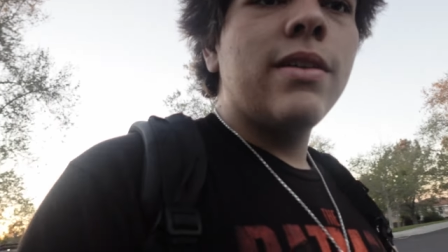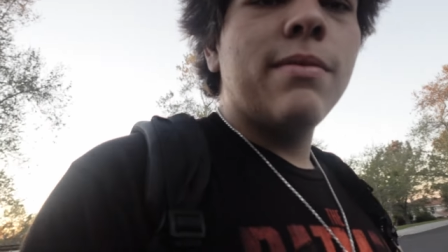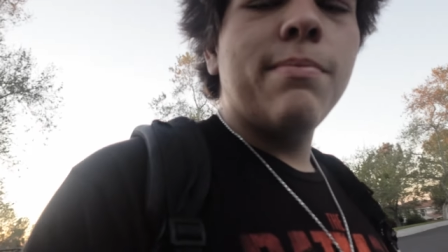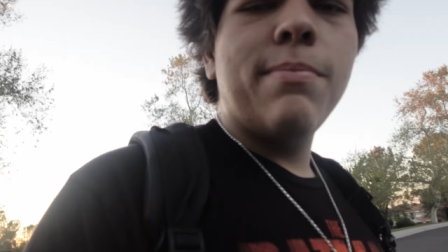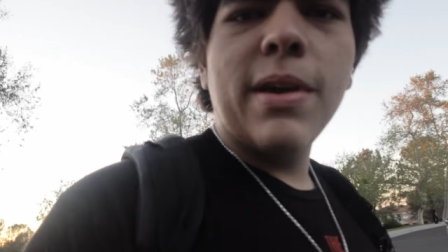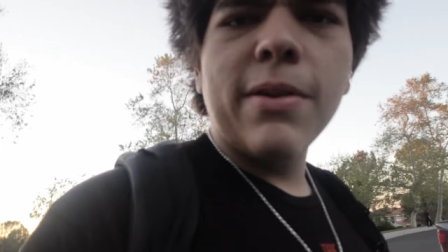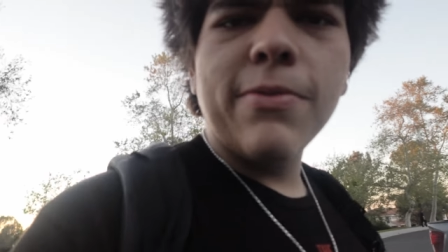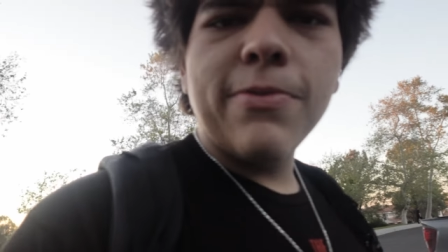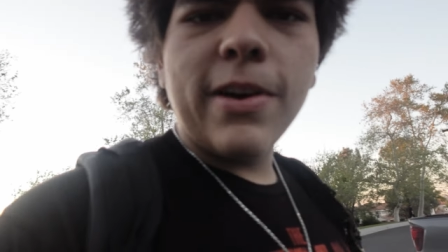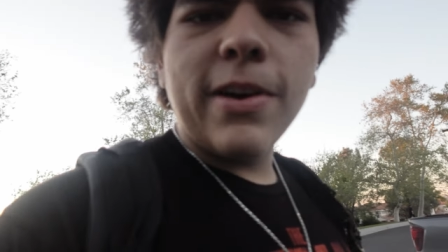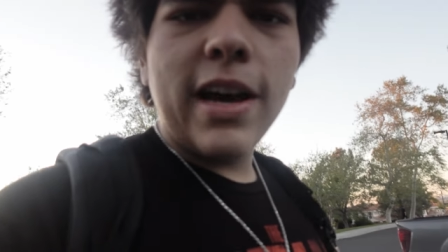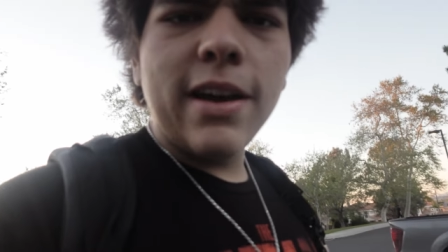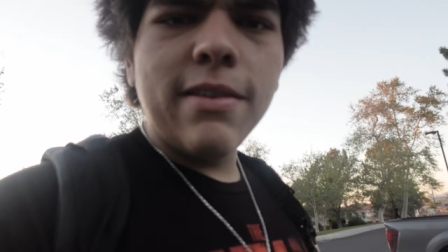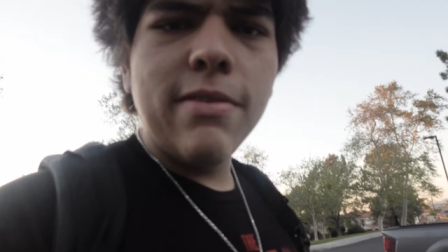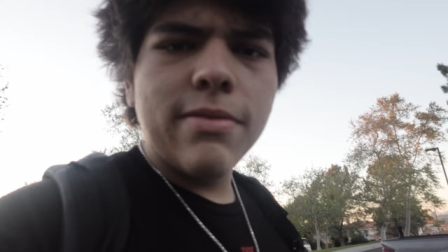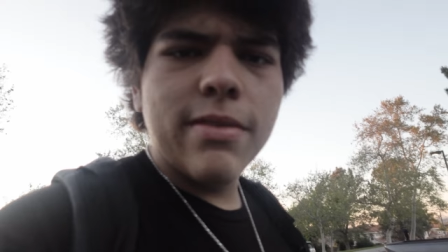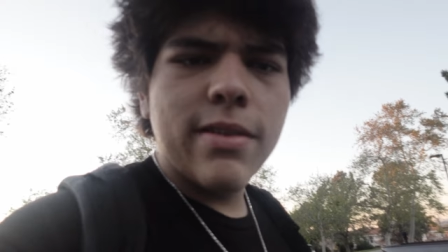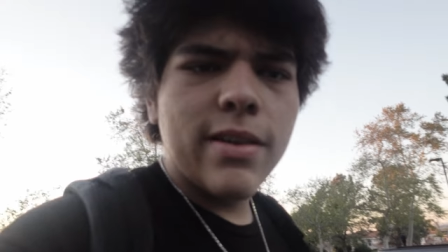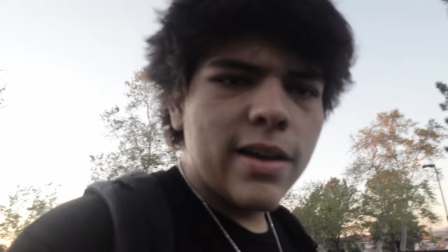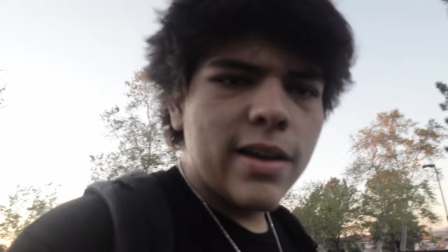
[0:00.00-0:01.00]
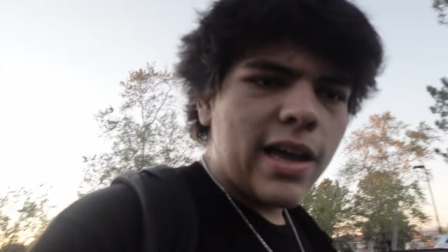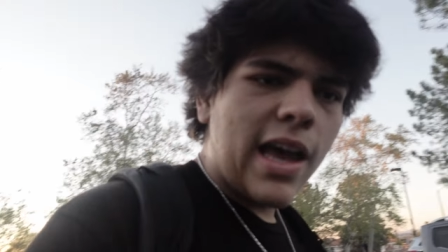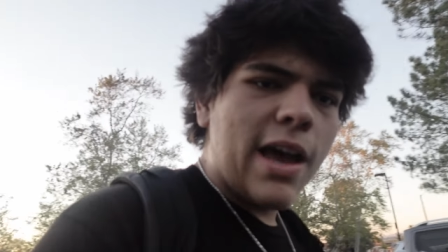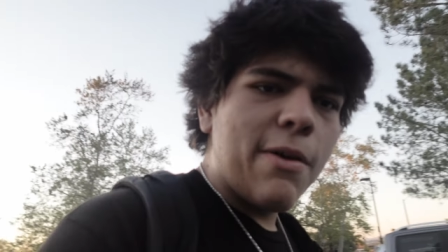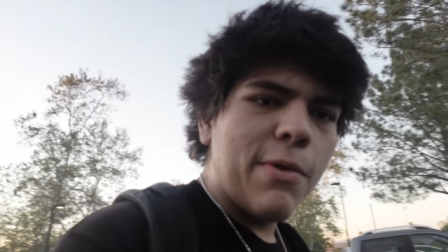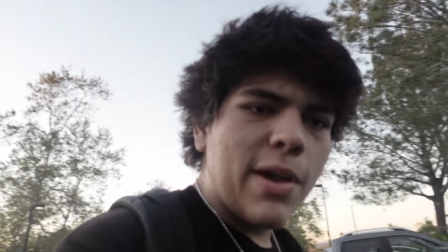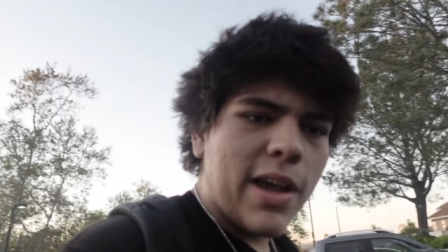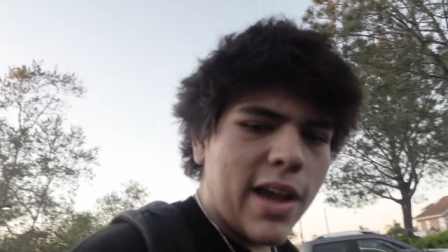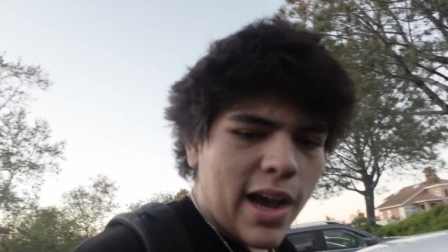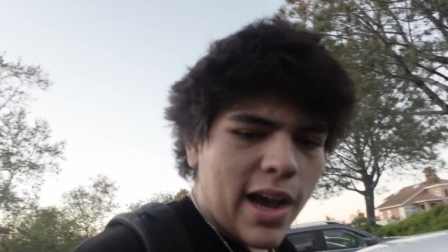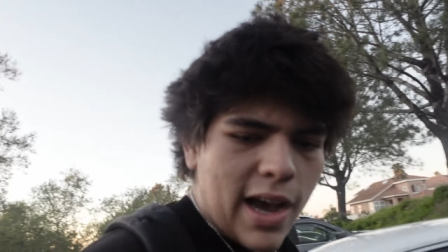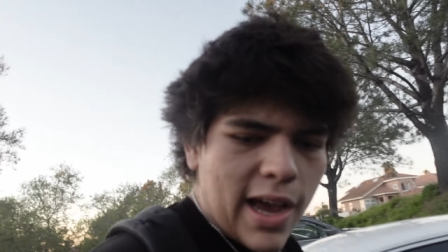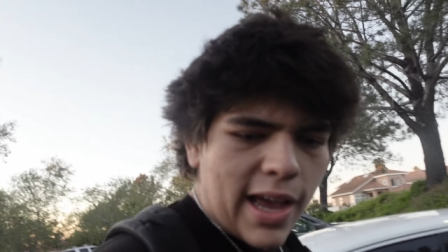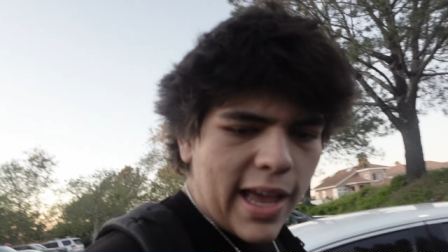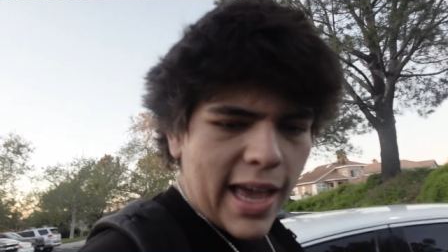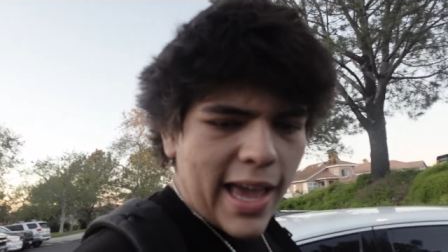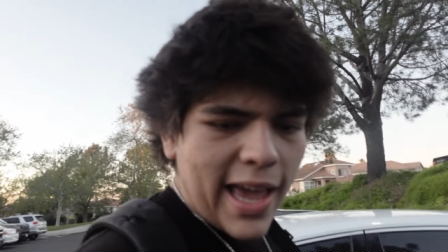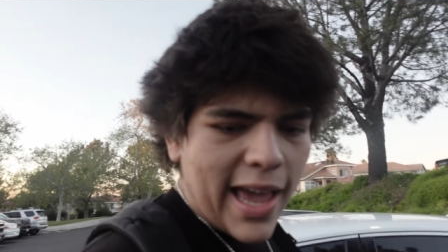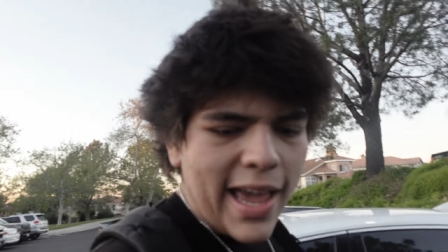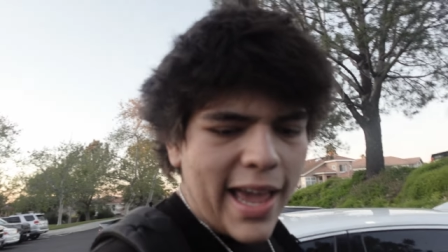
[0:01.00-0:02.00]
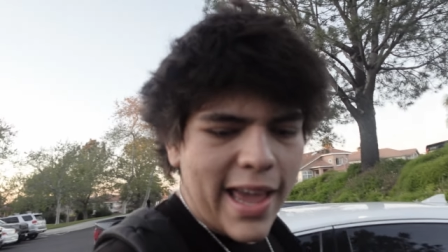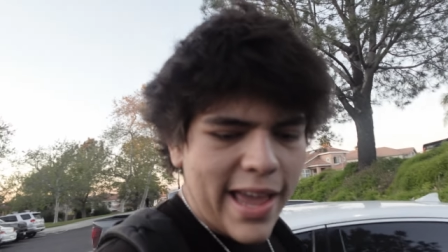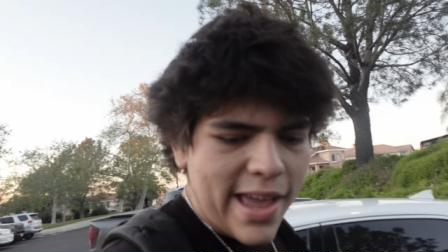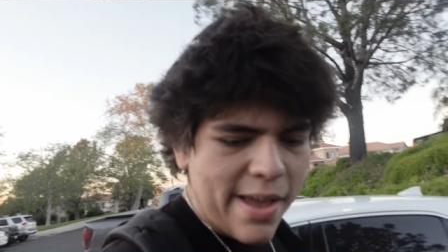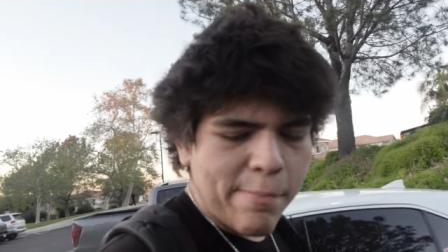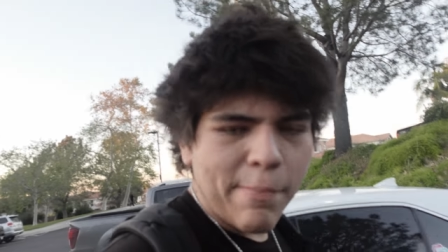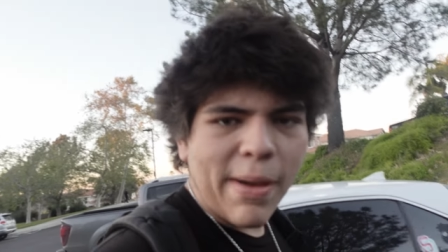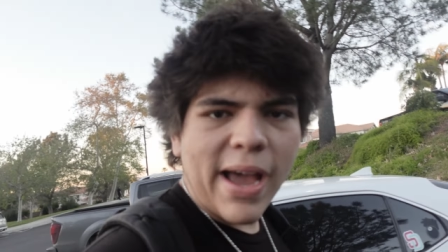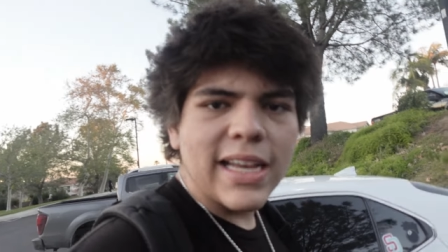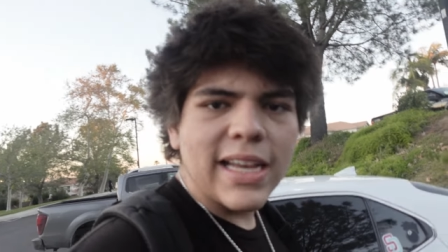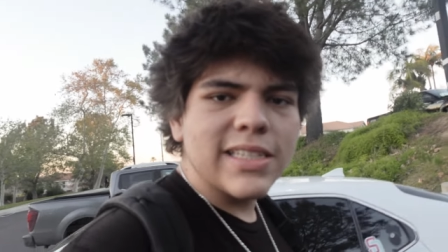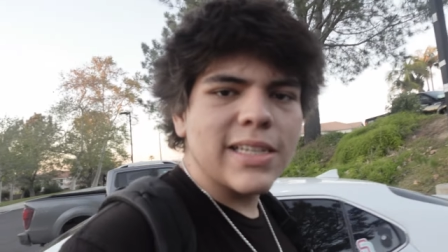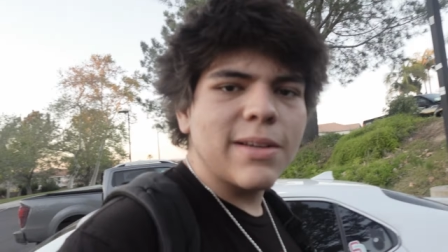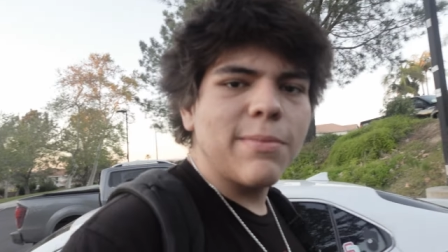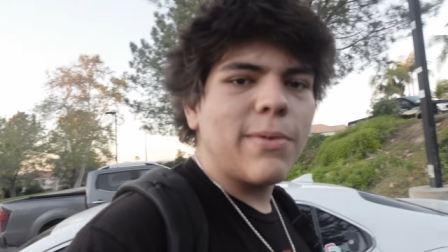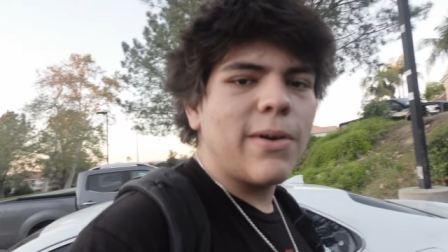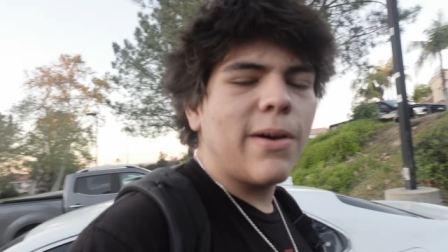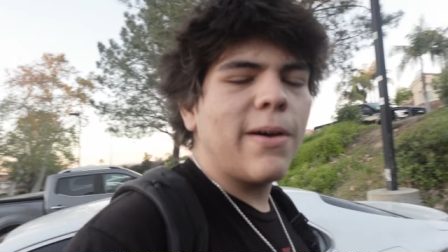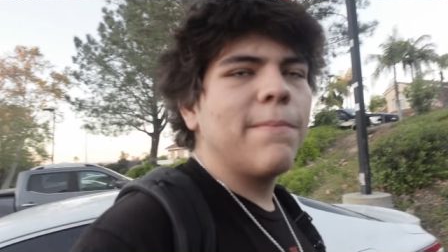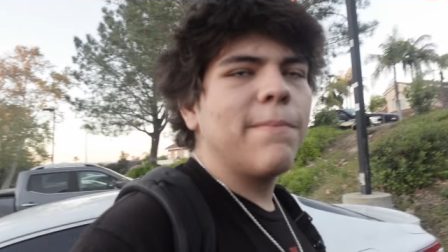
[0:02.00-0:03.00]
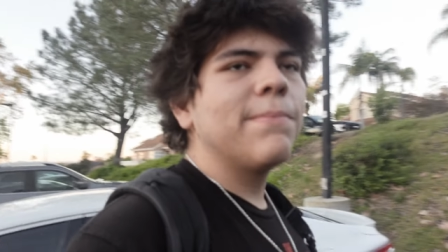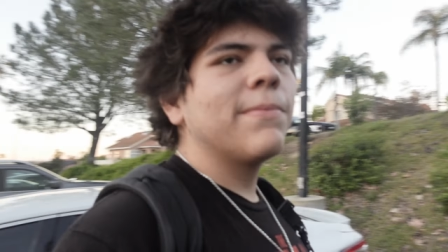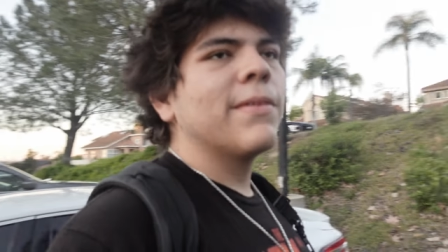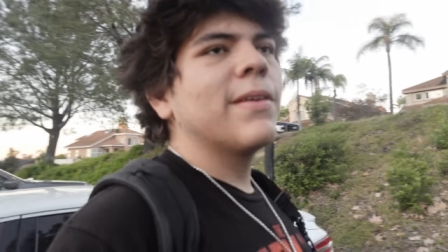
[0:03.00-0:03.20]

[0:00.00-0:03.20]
Big Five, and we got a basketball,